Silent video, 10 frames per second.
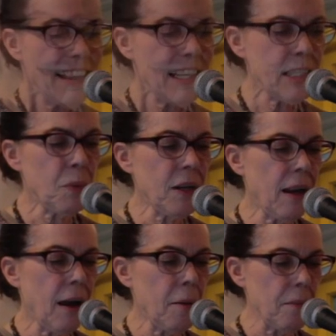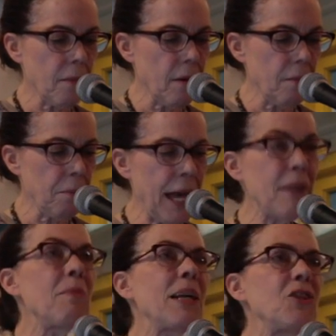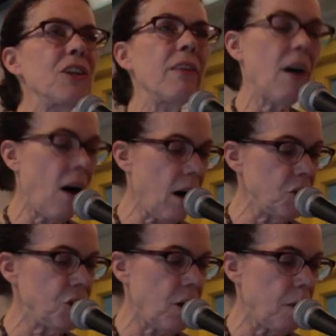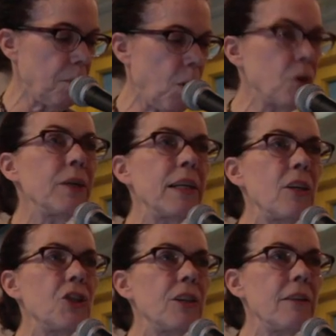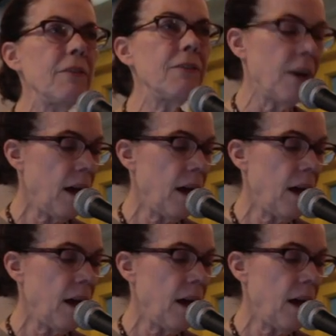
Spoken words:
This one, Penn mentioned the Han Shan Poetry Initiative,